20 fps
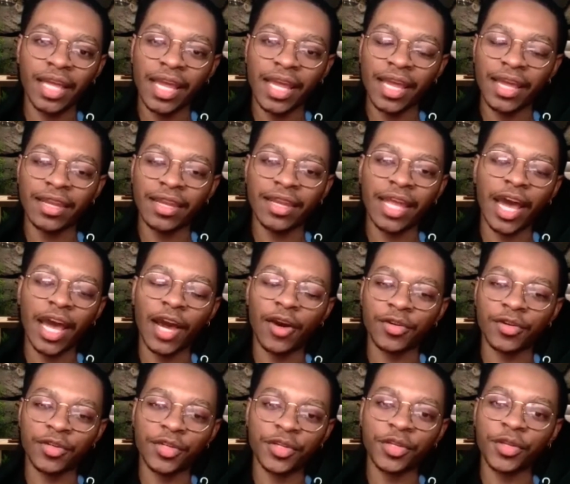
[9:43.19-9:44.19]
and
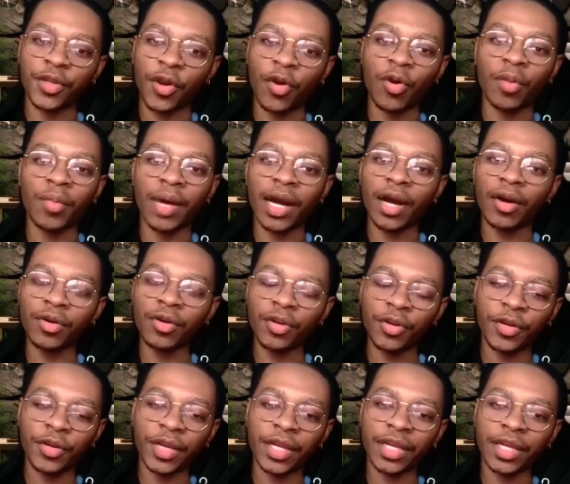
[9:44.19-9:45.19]
how to go about
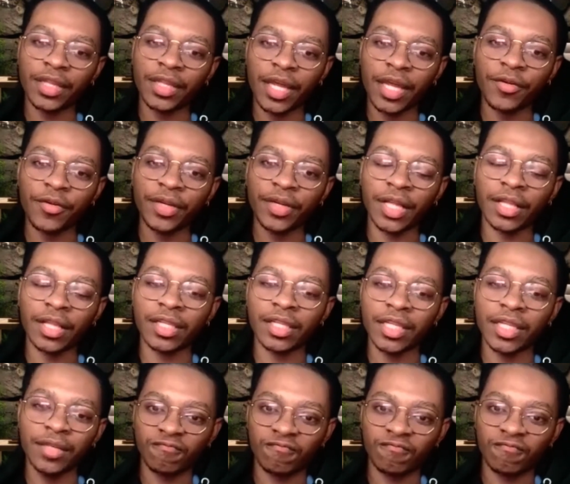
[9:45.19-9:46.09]
creating that reality?